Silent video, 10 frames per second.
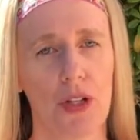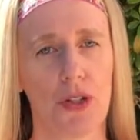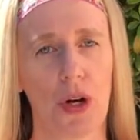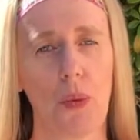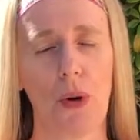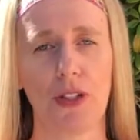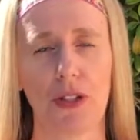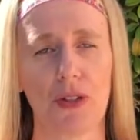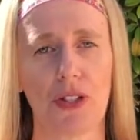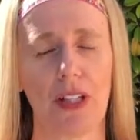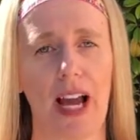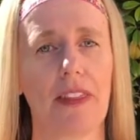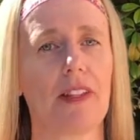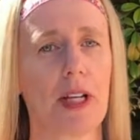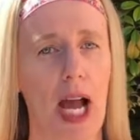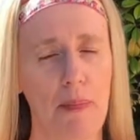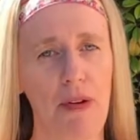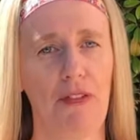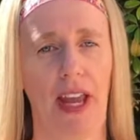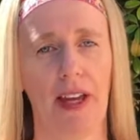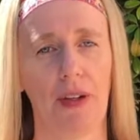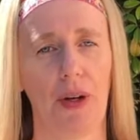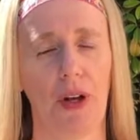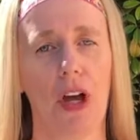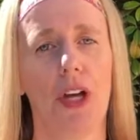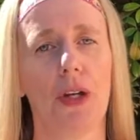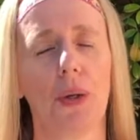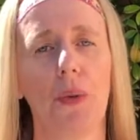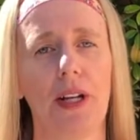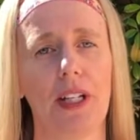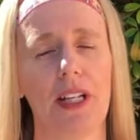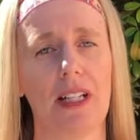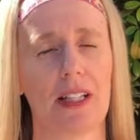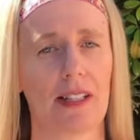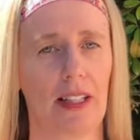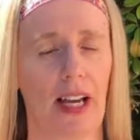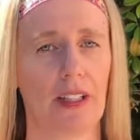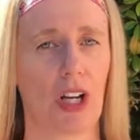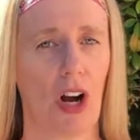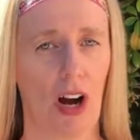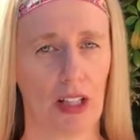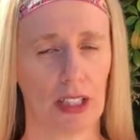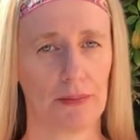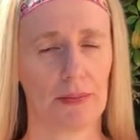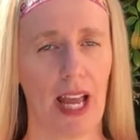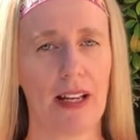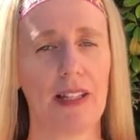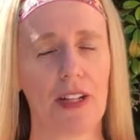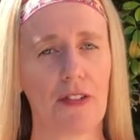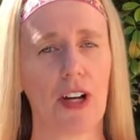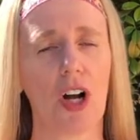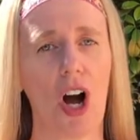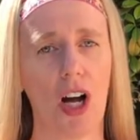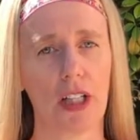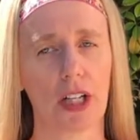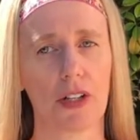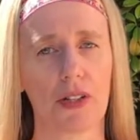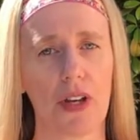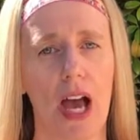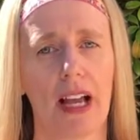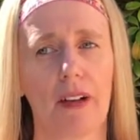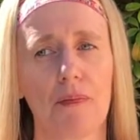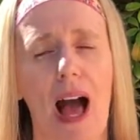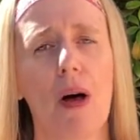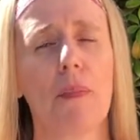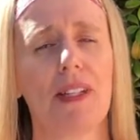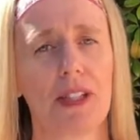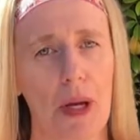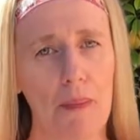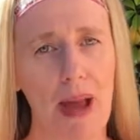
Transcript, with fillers: So once you select the type of candle, you're going to need to select a color, and different colors help us to